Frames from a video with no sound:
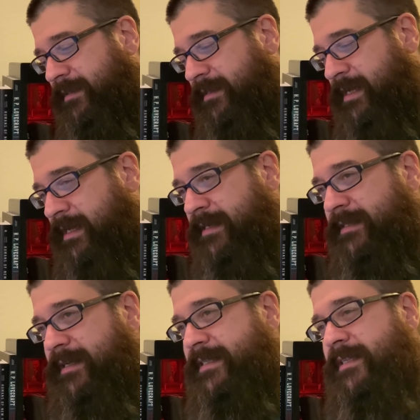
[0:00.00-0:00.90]
I
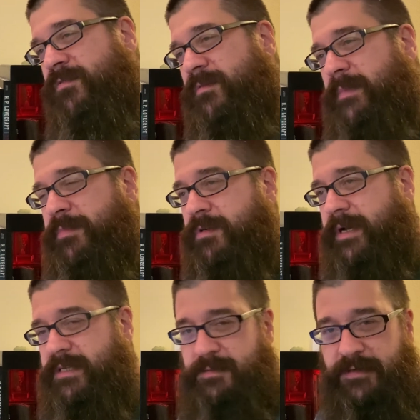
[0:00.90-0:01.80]
didn't remember
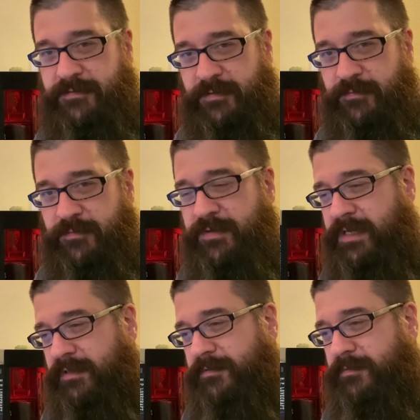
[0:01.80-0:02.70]
quite as well from
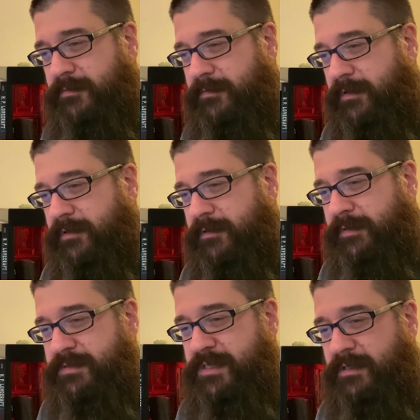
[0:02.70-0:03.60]
reading when I
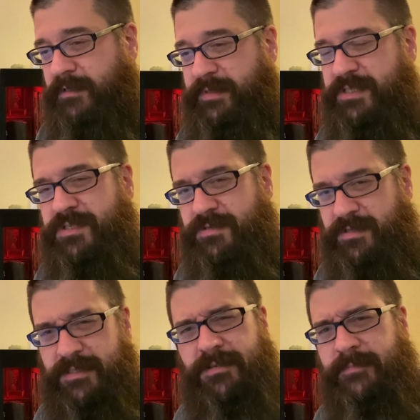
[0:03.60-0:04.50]
was younger, but
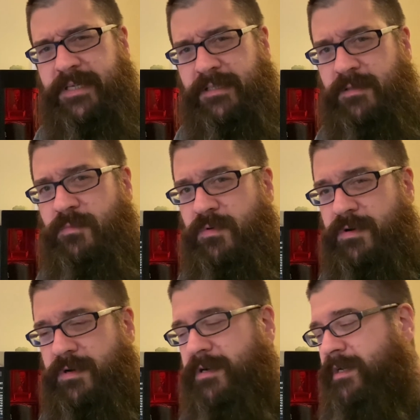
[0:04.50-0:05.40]
struck me a little
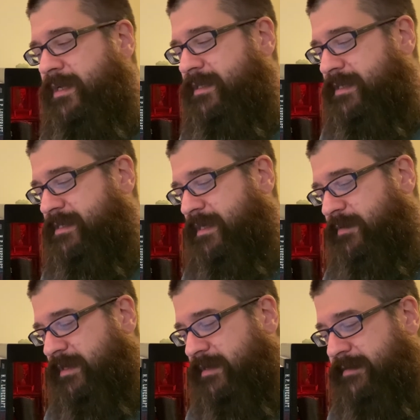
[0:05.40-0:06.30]
more this time
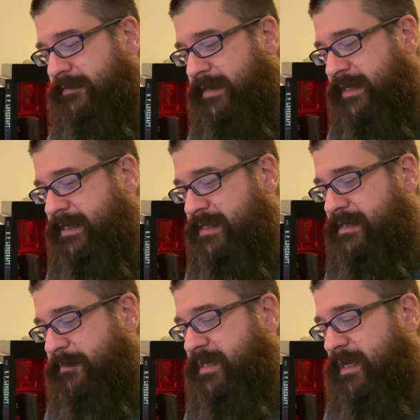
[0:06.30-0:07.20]
when I read it, is
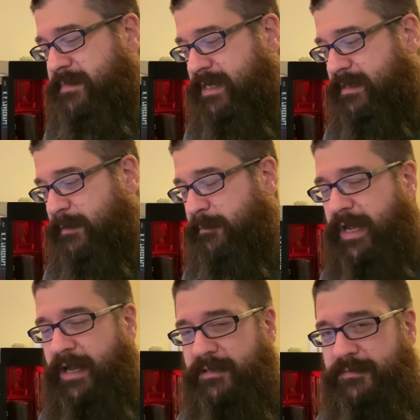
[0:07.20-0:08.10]
Sometimes They Come
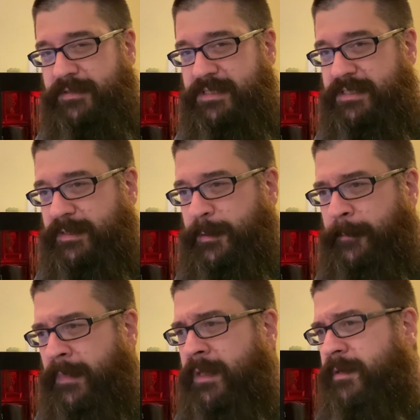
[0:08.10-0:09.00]
Back, which is a
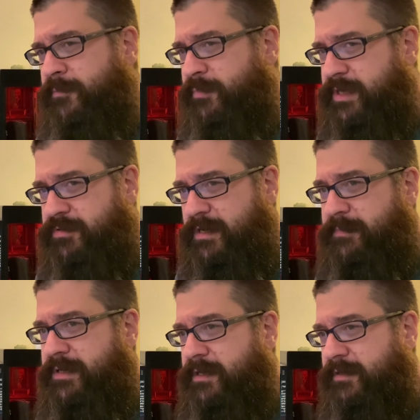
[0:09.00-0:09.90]
pretty
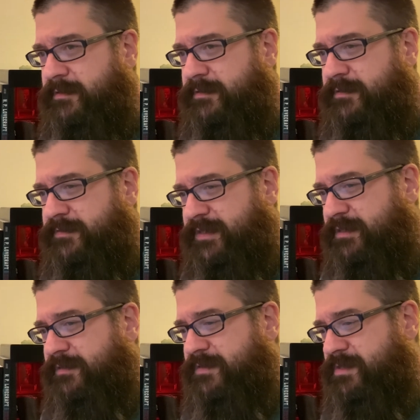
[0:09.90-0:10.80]
creepy,
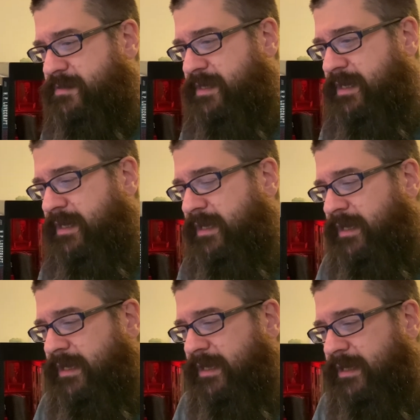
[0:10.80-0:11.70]
effective story
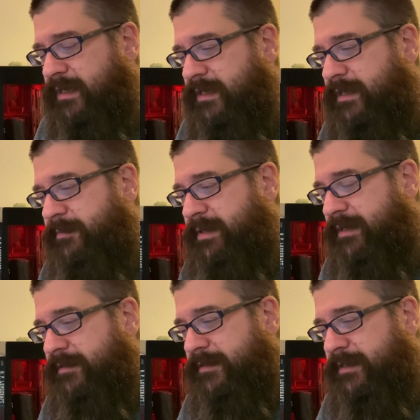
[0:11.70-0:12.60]
about